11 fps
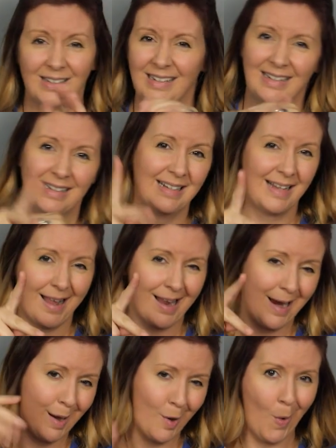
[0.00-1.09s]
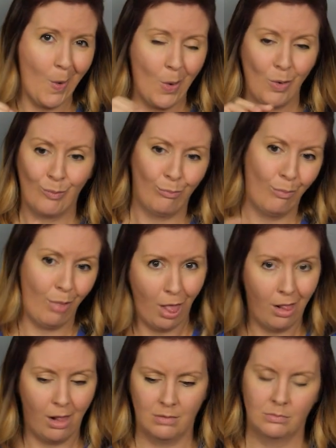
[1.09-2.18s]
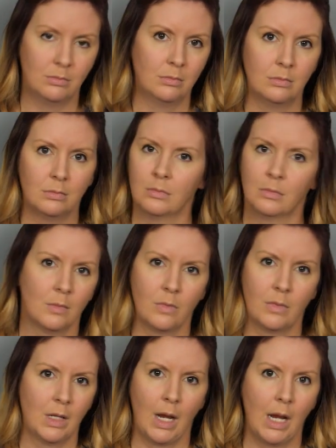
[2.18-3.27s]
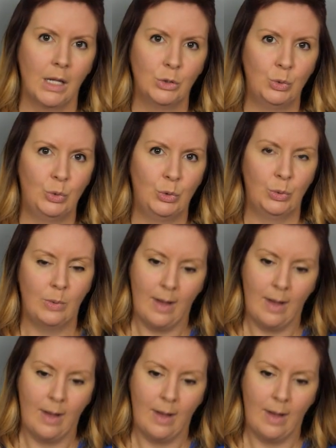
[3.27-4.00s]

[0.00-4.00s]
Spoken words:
If a character is knocked out, they can't do any actions.